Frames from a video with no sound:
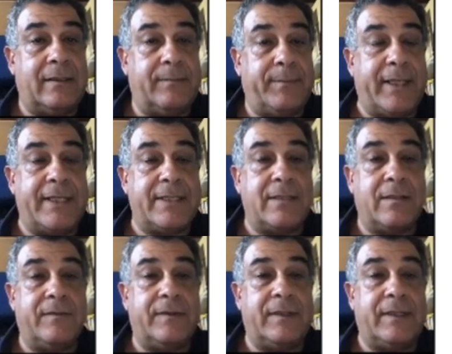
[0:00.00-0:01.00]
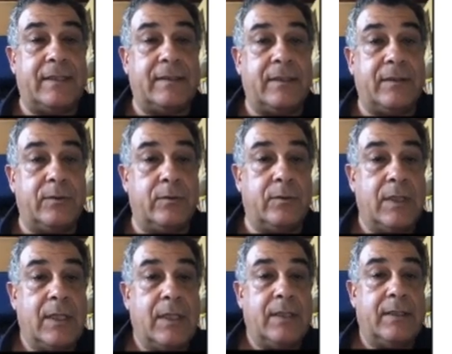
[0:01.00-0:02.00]
place of delta Q
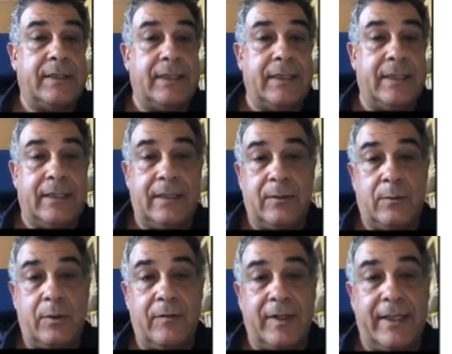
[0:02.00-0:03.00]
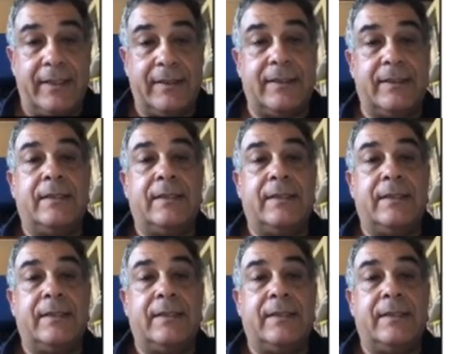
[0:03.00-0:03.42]
the equivalent